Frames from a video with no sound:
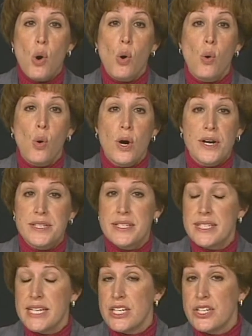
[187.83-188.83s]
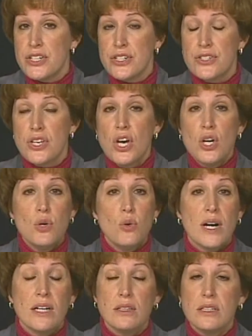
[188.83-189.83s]
or seniors
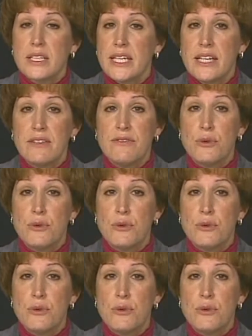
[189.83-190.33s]
who are looking